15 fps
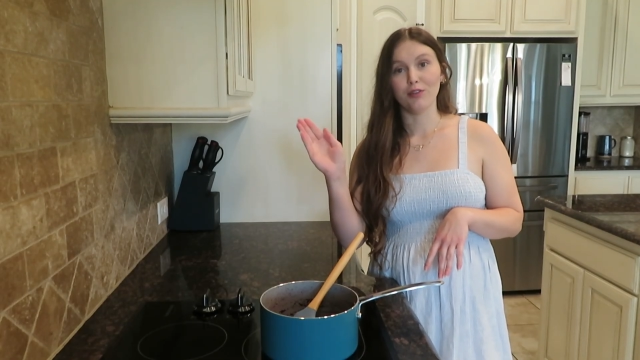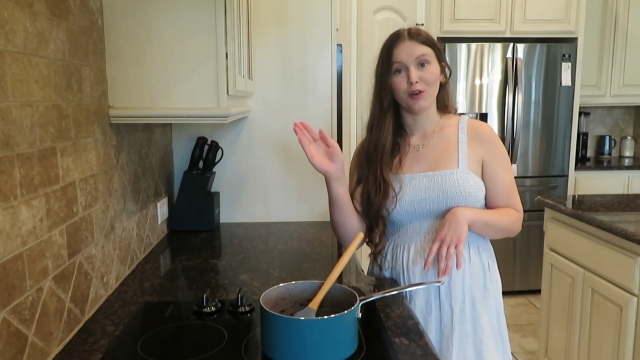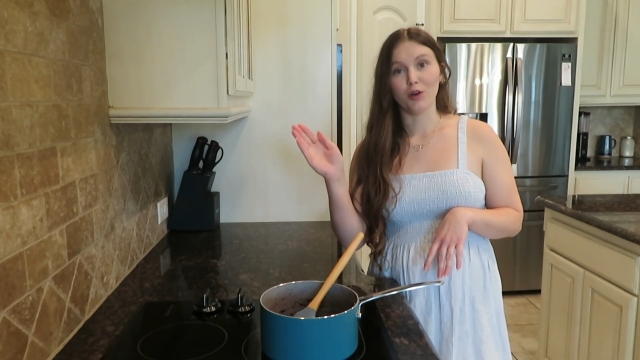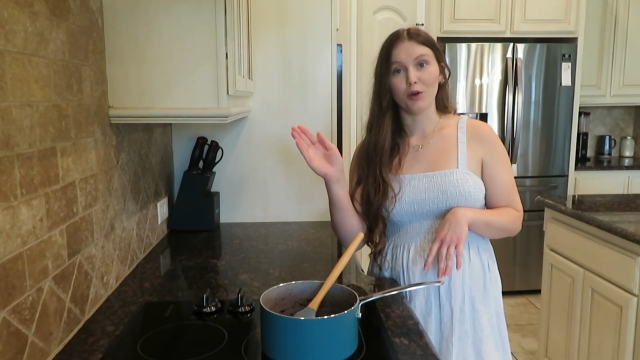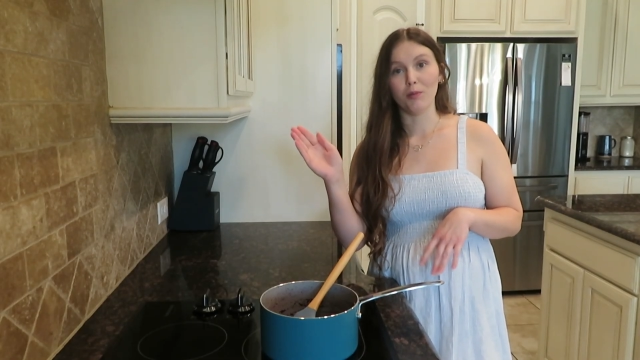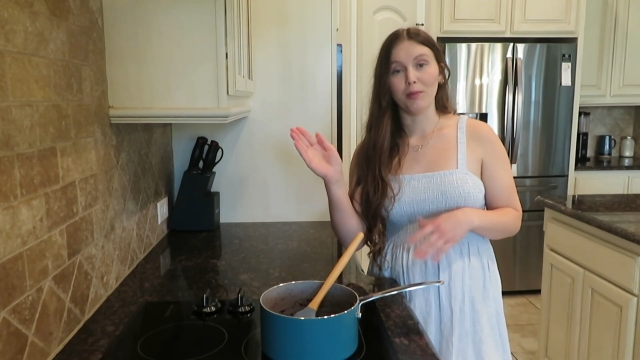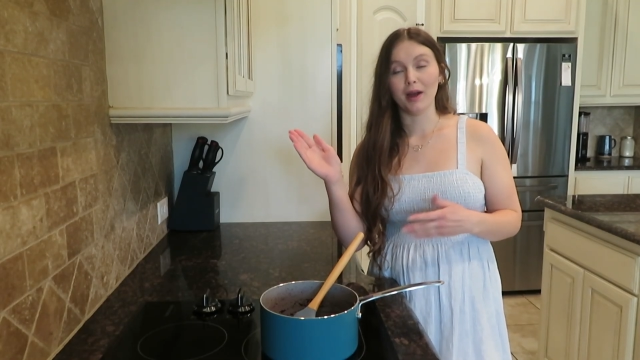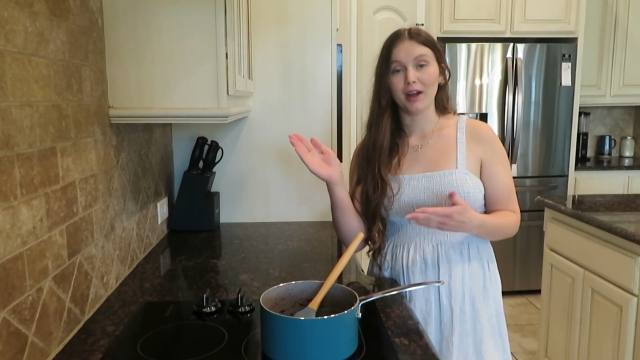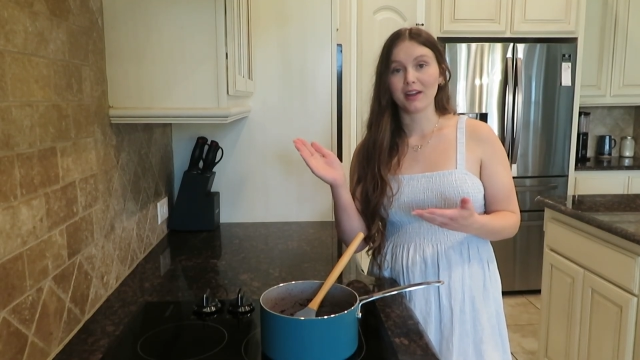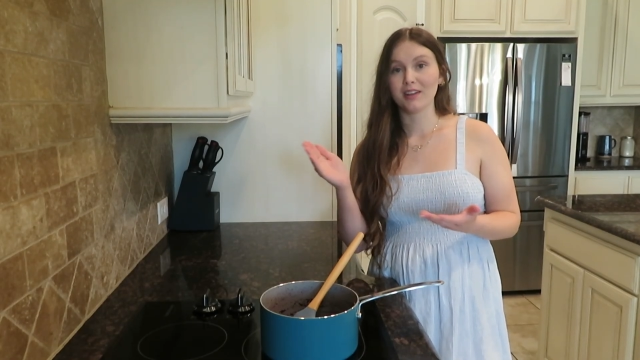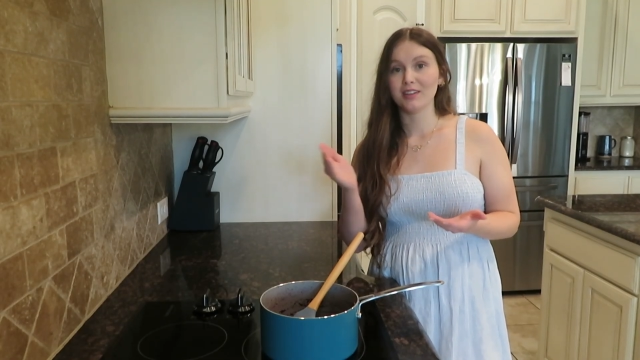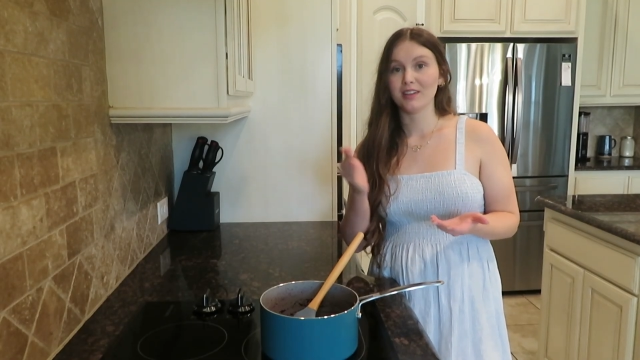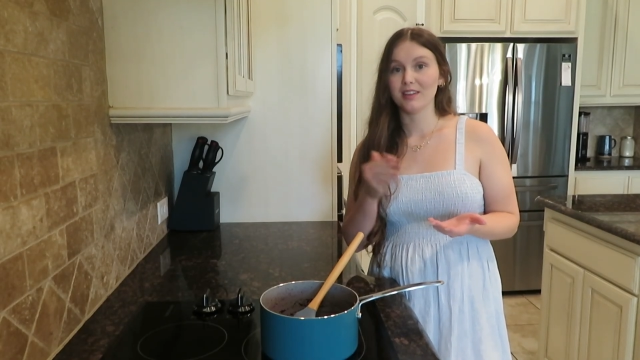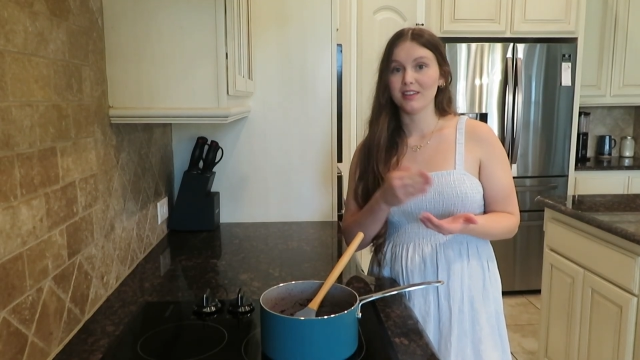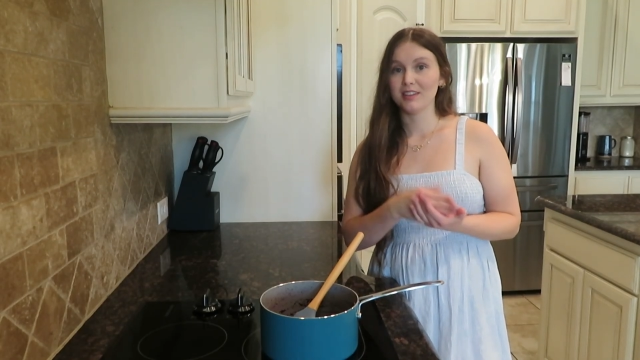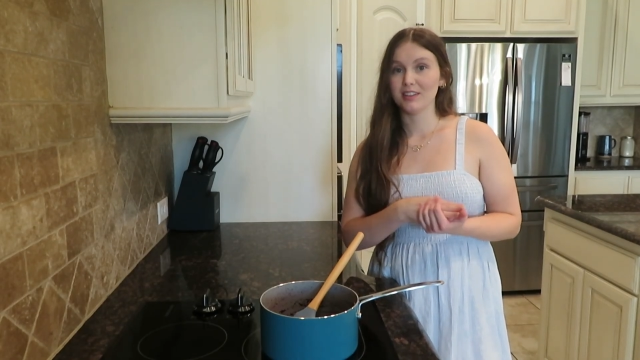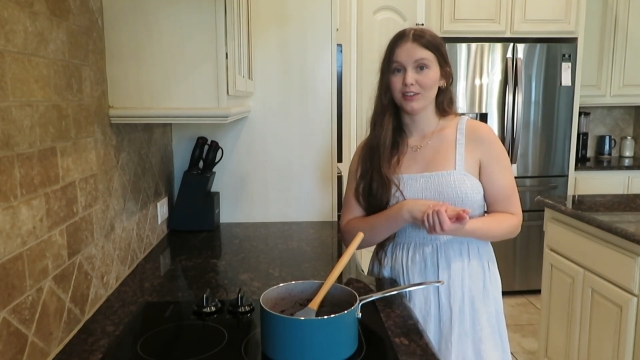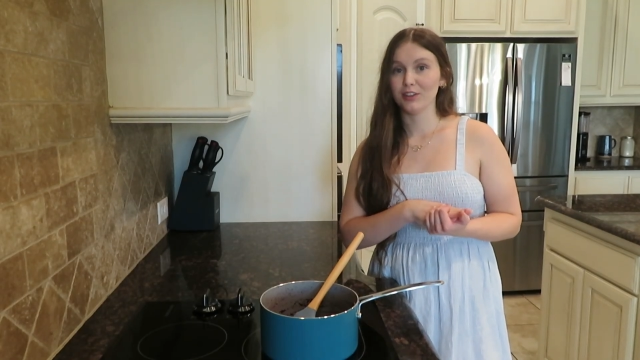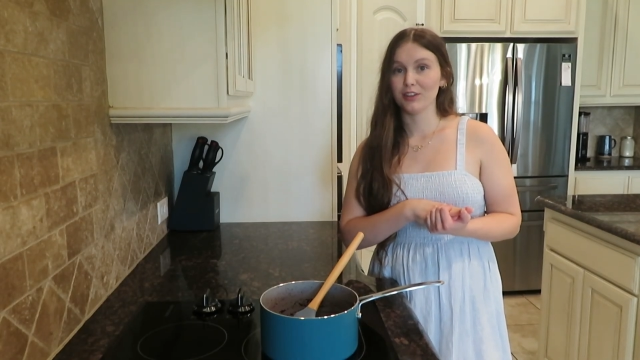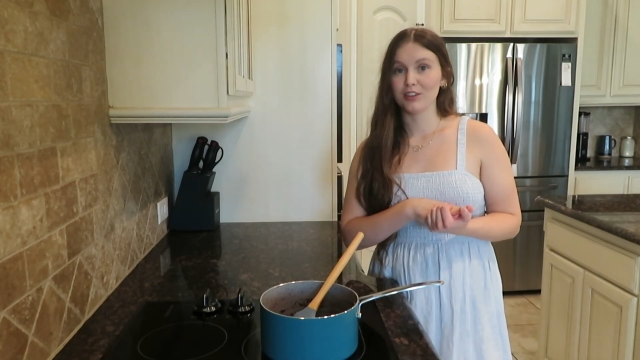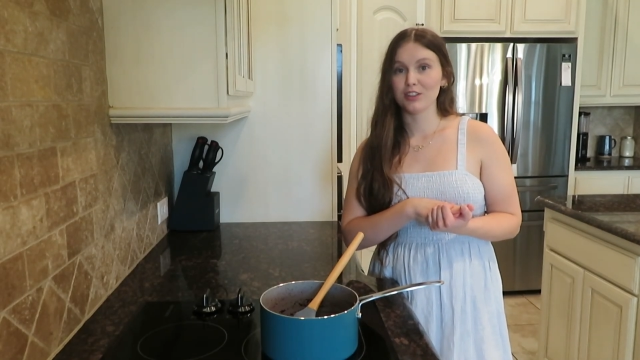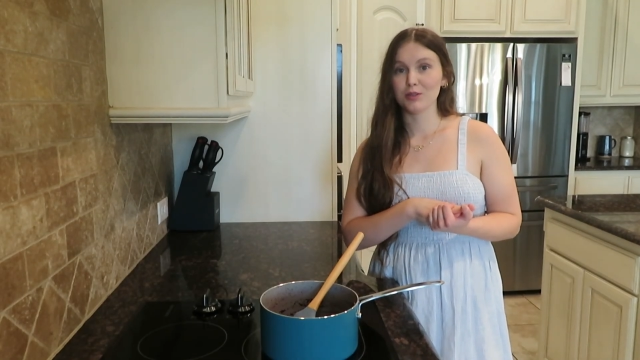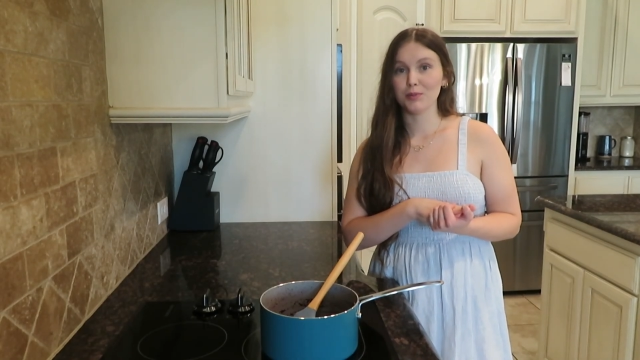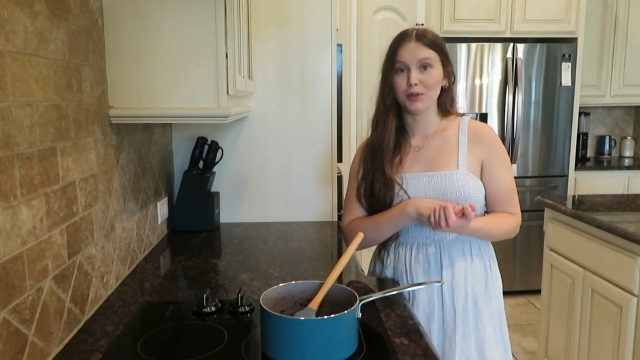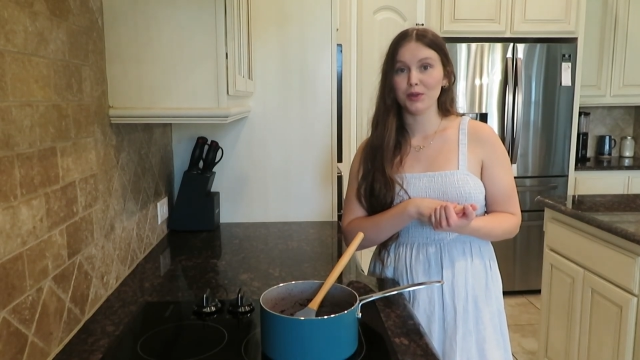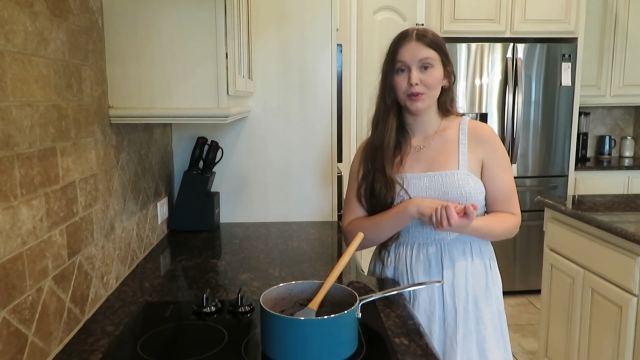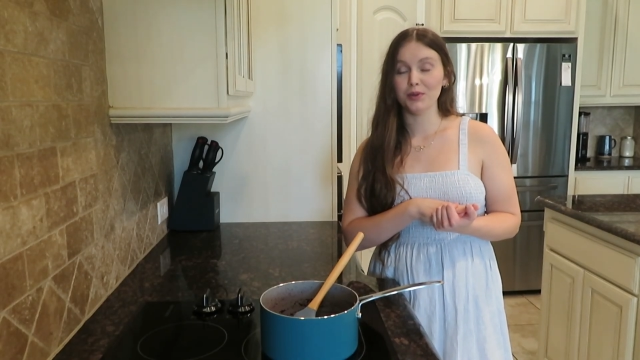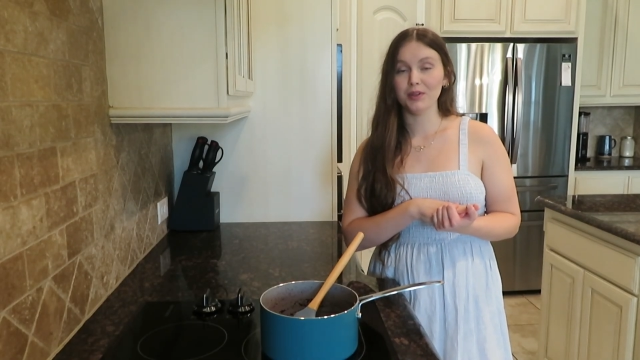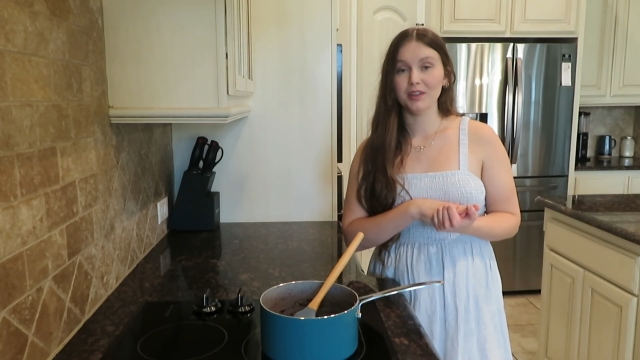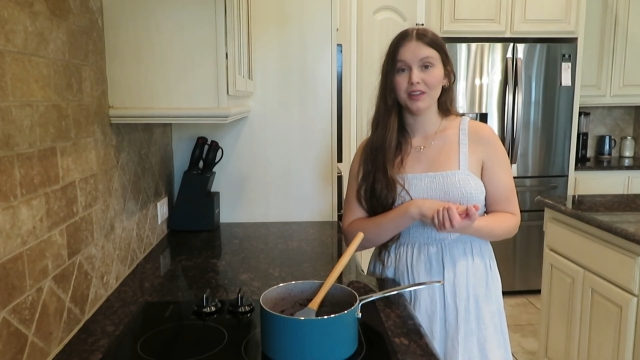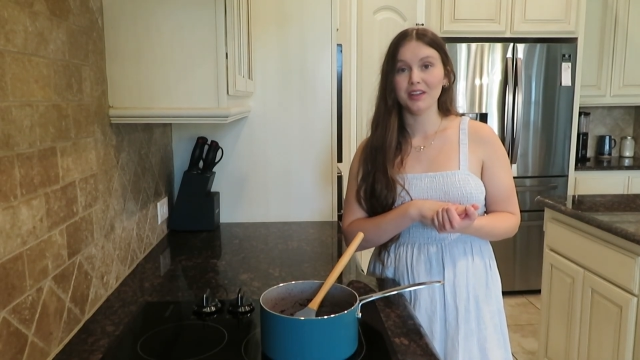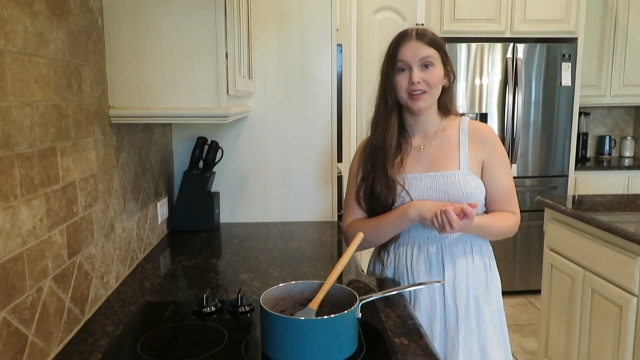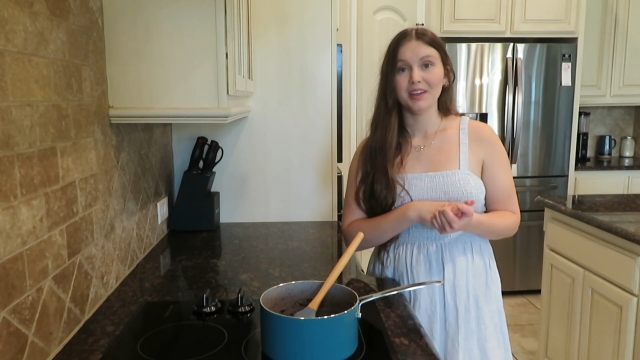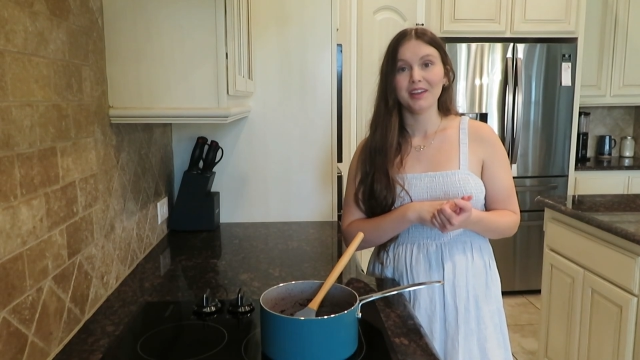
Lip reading: fall back into the center of the spoon,